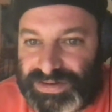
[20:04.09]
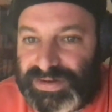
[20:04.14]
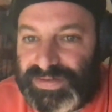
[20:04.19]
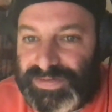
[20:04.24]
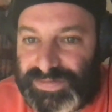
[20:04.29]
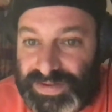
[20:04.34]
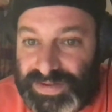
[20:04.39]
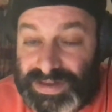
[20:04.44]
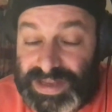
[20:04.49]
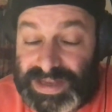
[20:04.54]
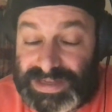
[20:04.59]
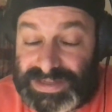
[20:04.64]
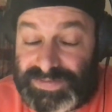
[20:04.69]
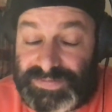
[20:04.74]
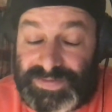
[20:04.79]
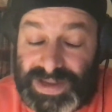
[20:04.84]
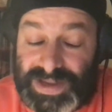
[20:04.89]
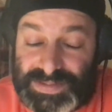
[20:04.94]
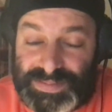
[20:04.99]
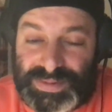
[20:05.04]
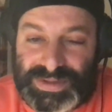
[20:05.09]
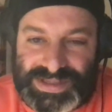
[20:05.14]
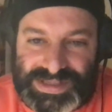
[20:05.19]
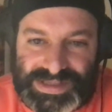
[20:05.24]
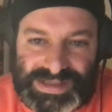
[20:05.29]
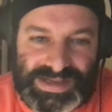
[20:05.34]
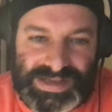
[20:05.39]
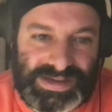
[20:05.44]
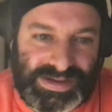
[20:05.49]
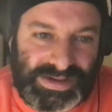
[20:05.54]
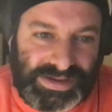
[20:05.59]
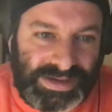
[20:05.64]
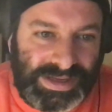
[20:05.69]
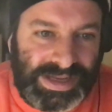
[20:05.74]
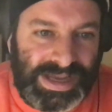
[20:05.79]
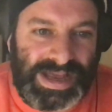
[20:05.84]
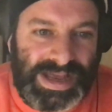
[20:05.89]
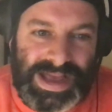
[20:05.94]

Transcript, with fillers: of less of Facebook still.